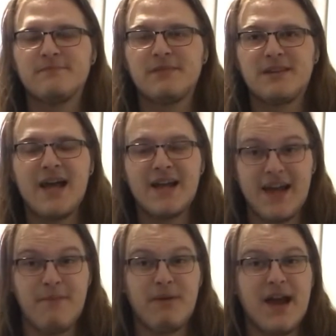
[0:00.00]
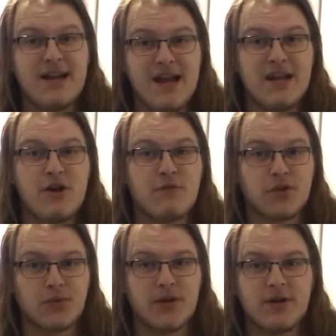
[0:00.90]
That campaign ended over
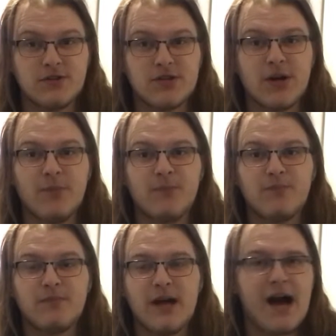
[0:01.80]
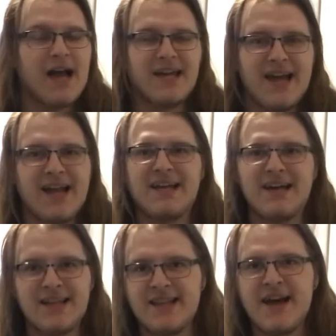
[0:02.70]
3 years ago. I can't
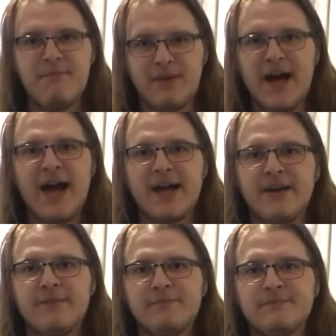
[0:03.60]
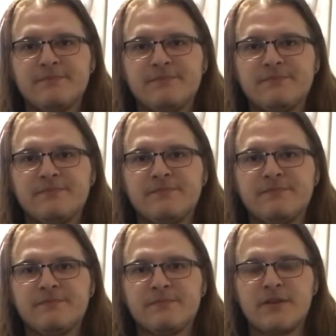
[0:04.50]
get that back.
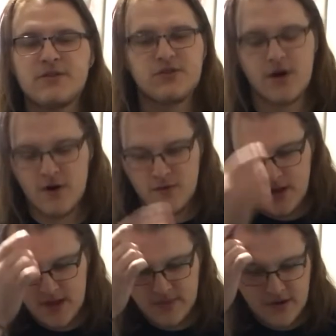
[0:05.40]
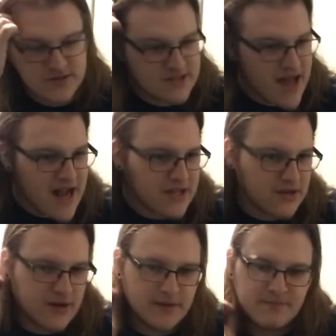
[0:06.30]
So, there's that gone.